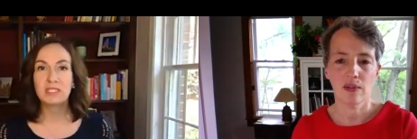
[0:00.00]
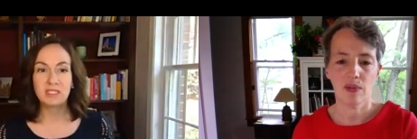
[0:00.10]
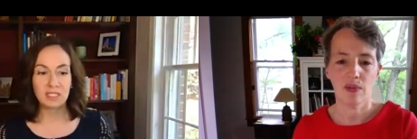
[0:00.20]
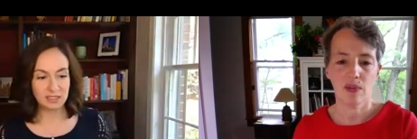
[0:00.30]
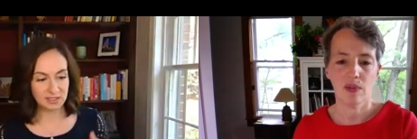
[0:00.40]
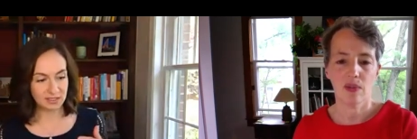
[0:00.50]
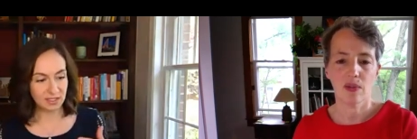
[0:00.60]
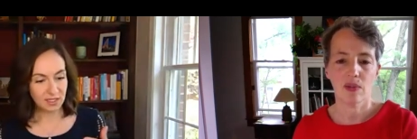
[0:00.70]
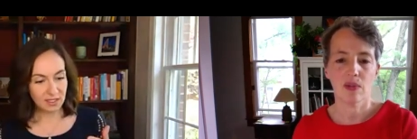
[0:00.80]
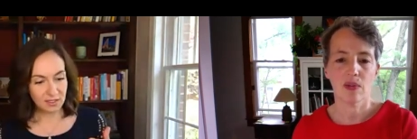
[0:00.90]
Speaker 1: does
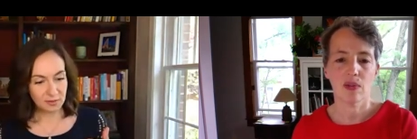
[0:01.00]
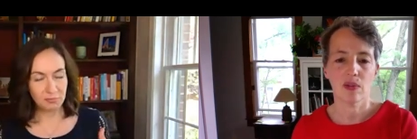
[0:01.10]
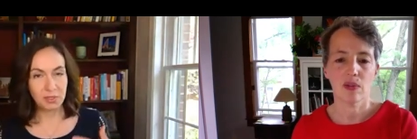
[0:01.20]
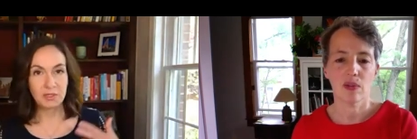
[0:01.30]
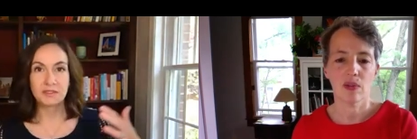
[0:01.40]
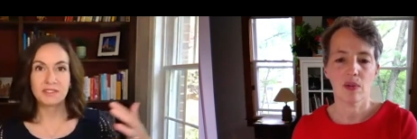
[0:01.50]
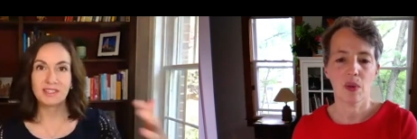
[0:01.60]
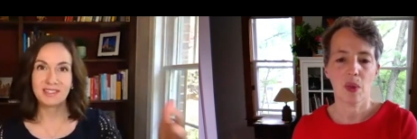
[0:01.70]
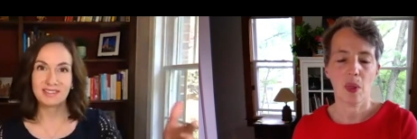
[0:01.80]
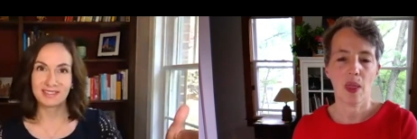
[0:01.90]
build.
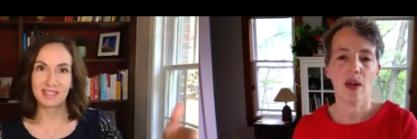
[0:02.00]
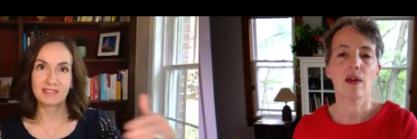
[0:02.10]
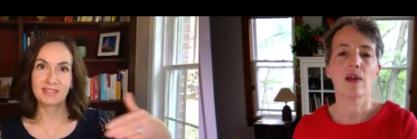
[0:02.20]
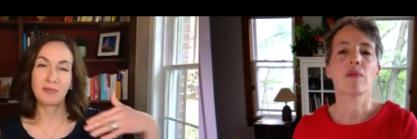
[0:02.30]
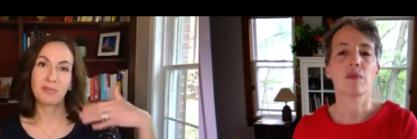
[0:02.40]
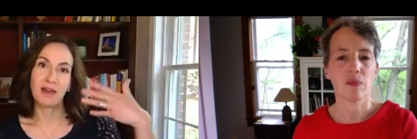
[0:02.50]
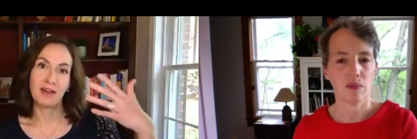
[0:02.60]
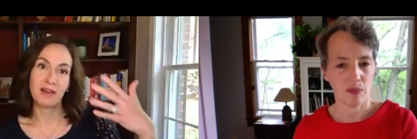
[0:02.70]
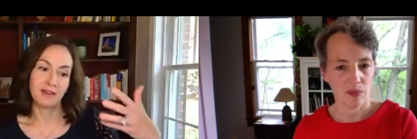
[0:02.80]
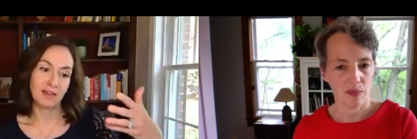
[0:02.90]
It sets up
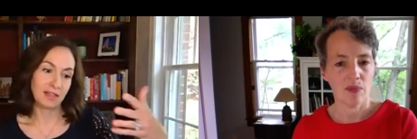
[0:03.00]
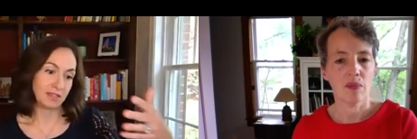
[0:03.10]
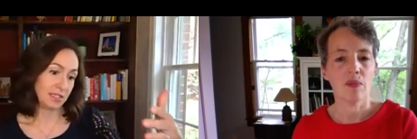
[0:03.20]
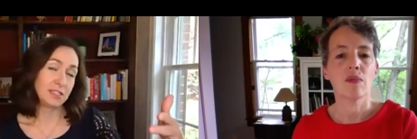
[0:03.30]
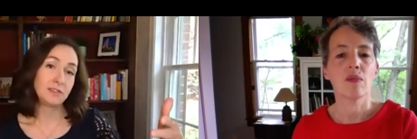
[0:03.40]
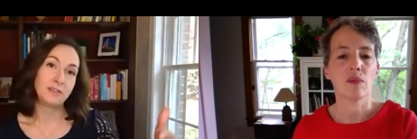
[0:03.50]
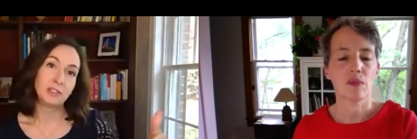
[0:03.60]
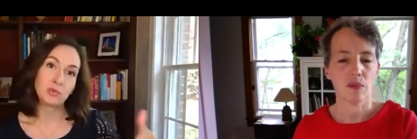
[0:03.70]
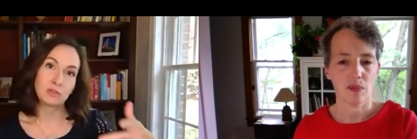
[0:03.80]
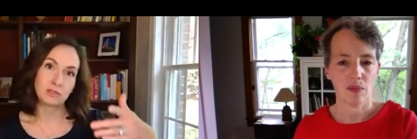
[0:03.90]
uh, an
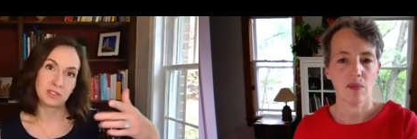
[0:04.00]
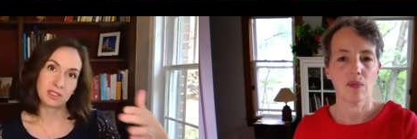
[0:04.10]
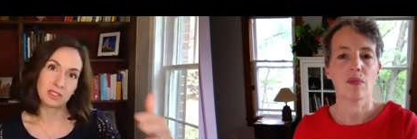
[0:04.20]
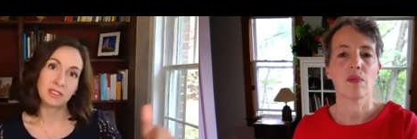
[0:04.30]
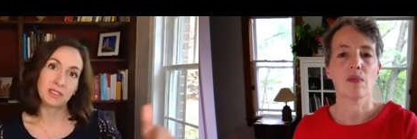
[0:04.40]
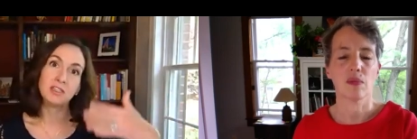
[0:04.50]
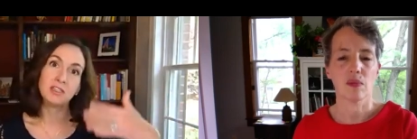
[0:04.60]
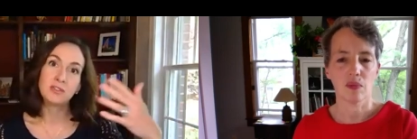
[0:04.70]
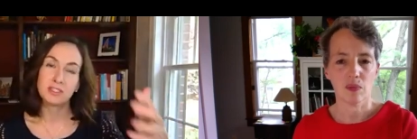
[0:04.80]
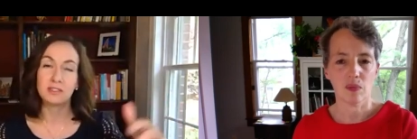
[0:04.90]
individual to
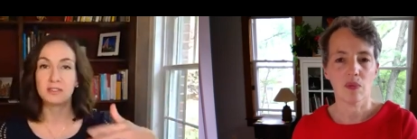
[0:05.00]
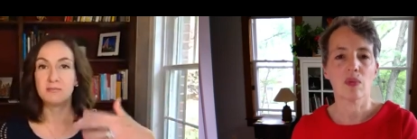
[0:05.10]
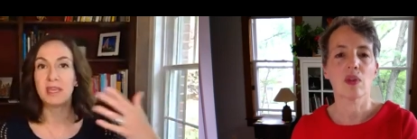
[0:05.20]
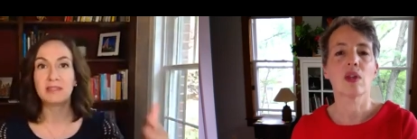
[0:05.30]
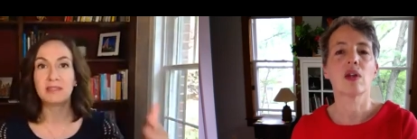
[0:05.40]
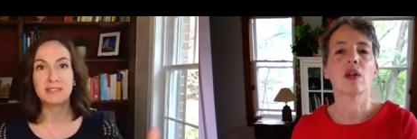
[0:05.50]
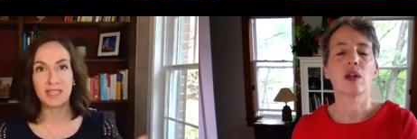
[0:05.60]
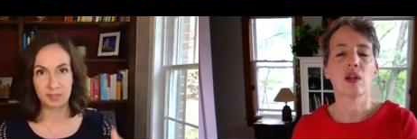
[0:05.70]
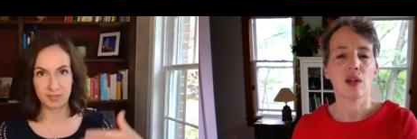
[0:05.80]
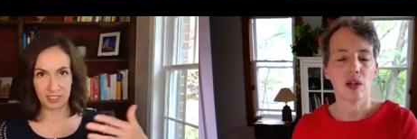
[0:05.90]
continue to make these
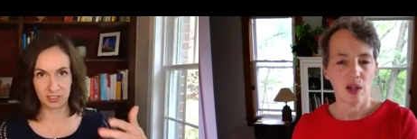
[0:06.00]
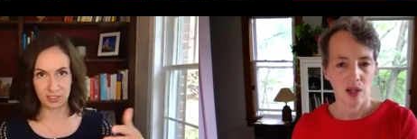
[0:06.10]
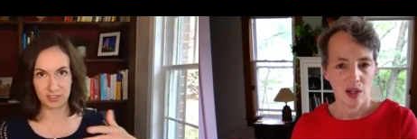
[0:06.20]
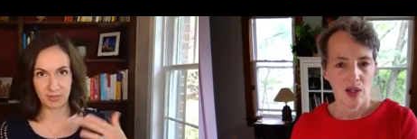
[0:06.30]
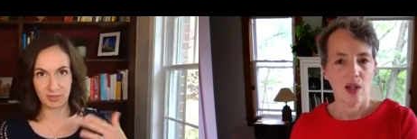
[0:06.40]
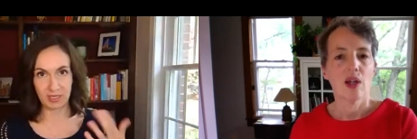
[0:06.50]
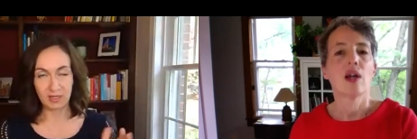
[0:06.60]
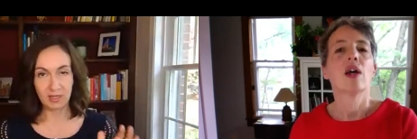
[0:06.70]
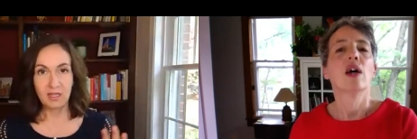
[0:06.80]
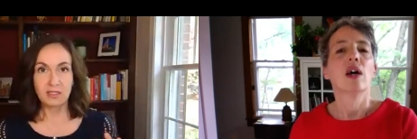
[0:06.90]
adaptations, but
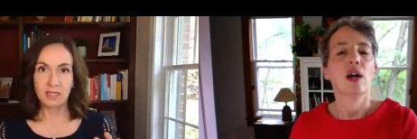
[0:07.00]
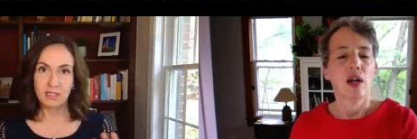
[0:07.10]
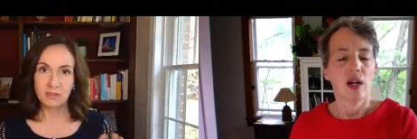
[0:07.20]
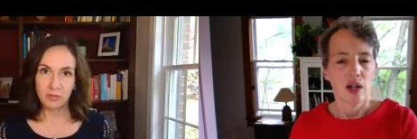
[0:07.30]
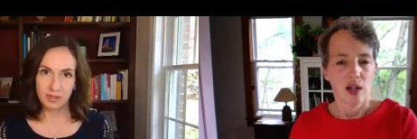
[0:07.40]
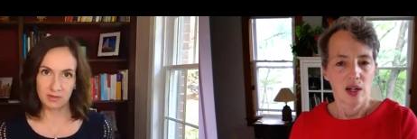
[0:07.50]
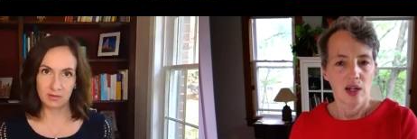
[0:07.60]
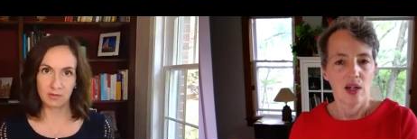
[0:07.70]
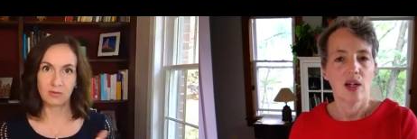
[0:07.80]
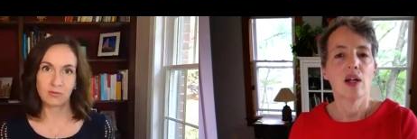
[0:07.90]
kind of within
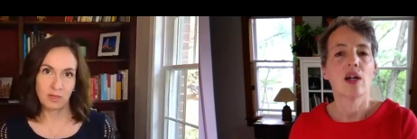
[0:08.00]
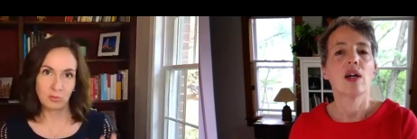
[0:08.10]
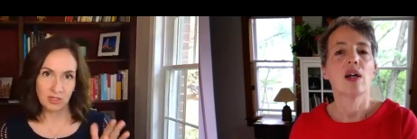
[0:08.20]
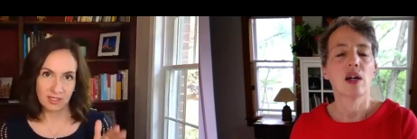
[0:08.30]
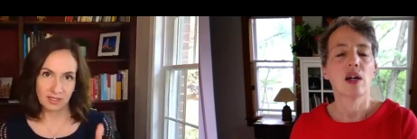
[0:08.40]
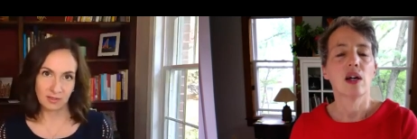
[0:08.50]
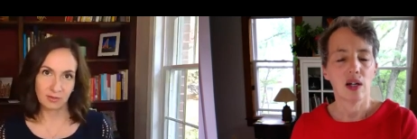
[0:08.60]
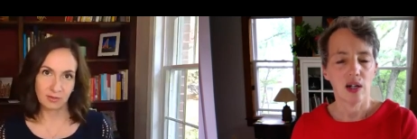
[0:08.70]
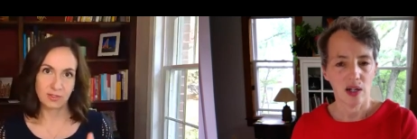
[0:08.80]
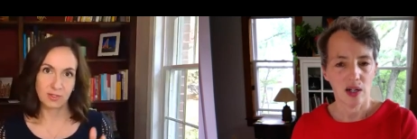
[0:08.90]
their own framework and on
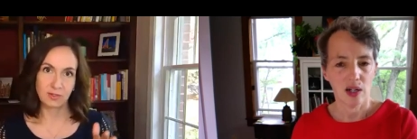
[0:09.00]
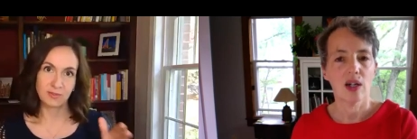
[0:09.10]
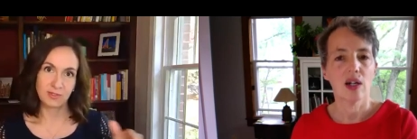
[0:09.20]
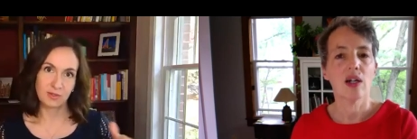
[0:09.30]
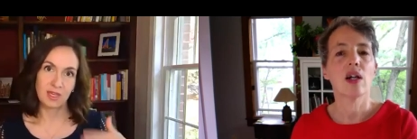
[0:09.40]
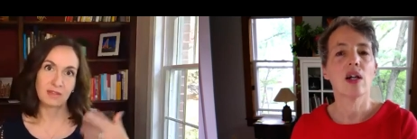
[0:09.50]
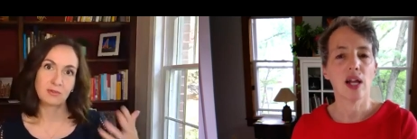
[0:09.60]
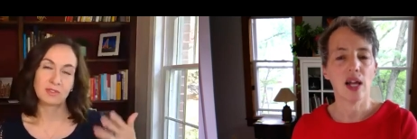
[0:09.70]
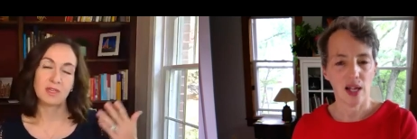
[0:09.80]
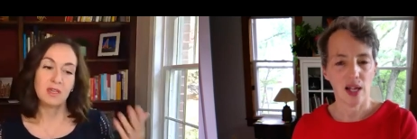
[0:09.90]
their own terms, so that
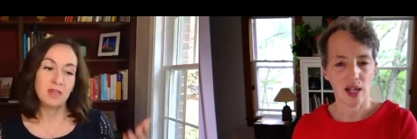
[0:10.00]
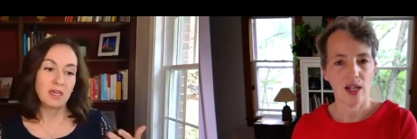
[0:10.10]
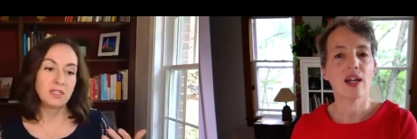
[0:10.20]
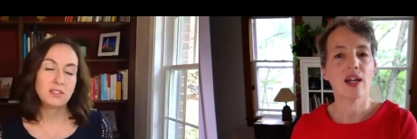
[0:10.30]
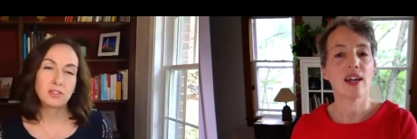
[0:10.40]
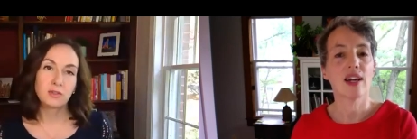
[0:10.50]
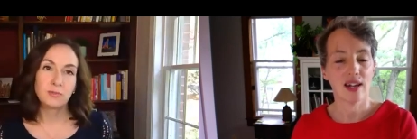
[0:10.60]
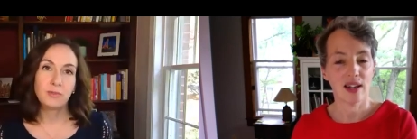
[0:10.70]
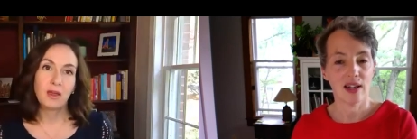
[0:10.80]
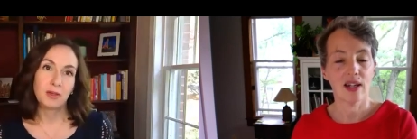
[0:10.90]
those
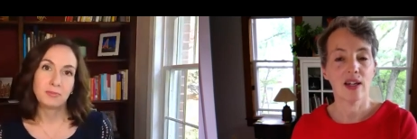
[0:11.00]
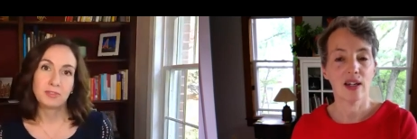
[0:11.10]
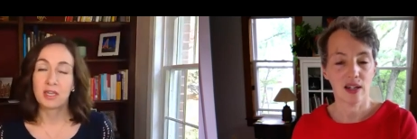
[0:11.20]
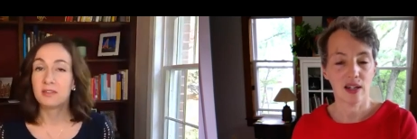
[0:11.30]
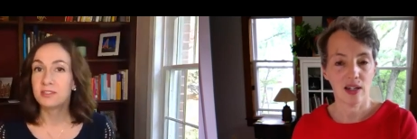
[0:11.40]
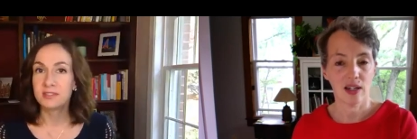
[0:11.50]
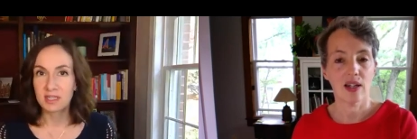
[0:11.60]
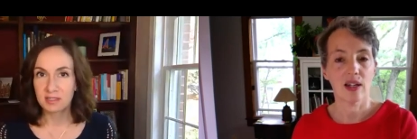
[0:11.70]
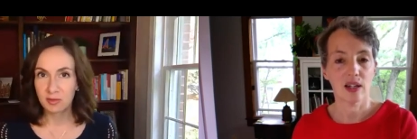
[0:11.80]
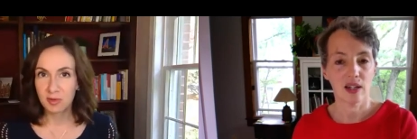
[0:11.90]
additional um, challenges
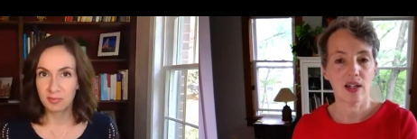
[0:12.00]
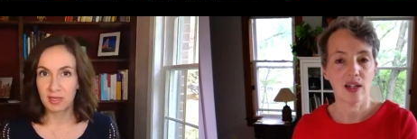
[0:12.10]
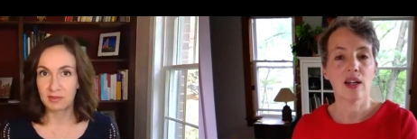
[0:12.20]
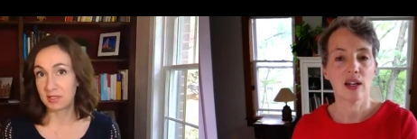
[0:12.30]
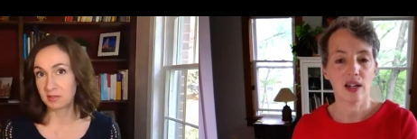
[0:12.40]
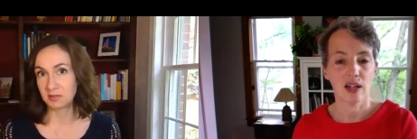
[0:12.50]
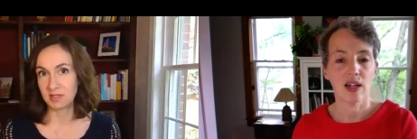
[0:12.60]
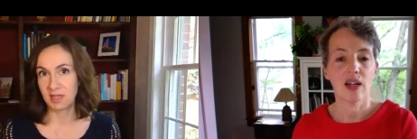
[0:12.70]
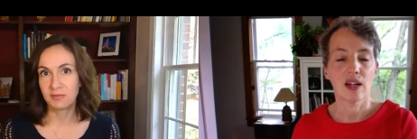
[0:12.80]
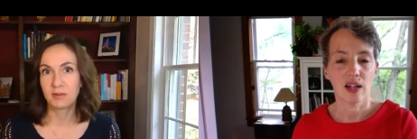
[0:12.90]
that come up later in
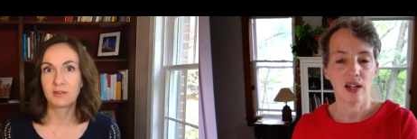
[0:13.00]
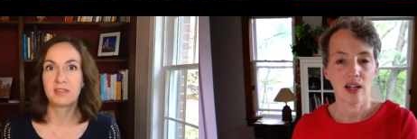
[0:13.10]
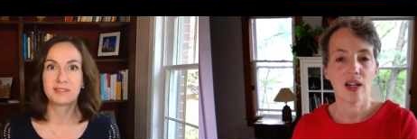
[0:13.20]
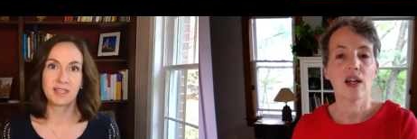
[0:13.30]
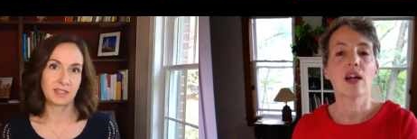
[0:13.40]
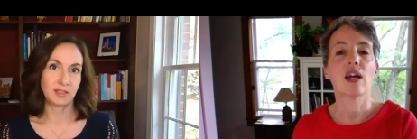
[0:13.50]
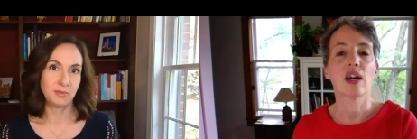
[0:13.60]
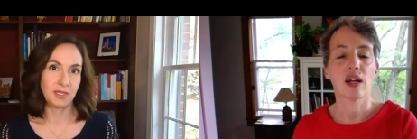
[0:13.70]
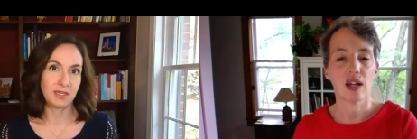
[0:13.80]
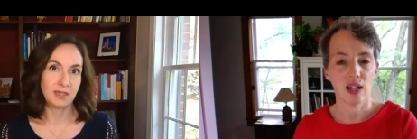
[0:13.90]
life are things that can
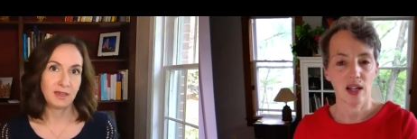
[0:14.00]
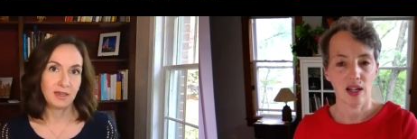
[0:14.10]
be